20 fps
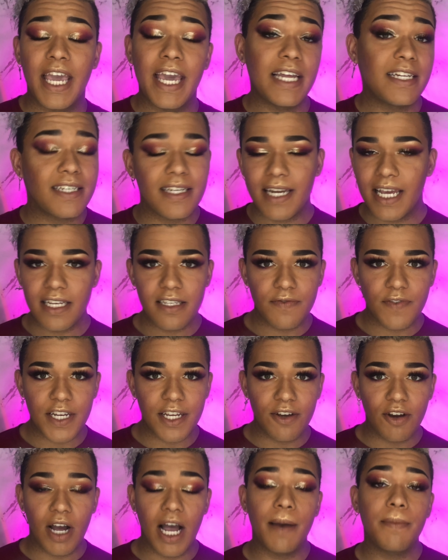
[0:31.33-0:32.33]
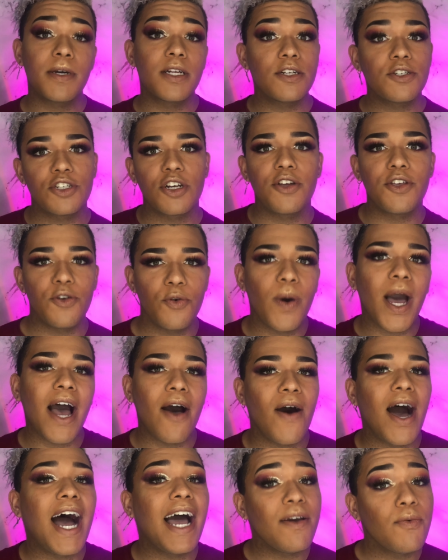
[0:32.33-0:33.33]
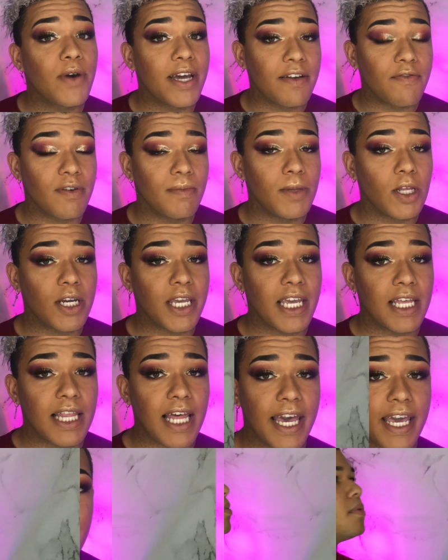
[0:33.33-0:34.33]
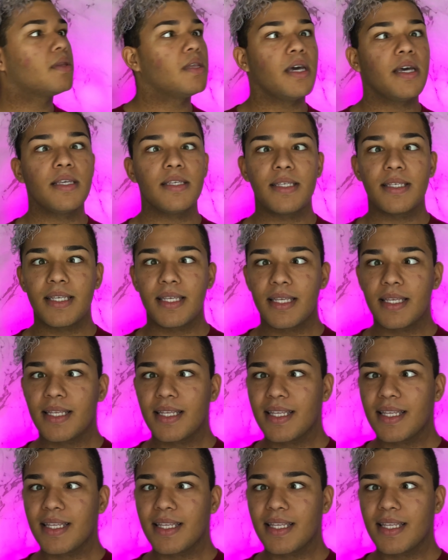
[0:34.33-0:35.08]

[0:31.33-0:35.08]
In today's video, I'm gonna show you how I went from looking like this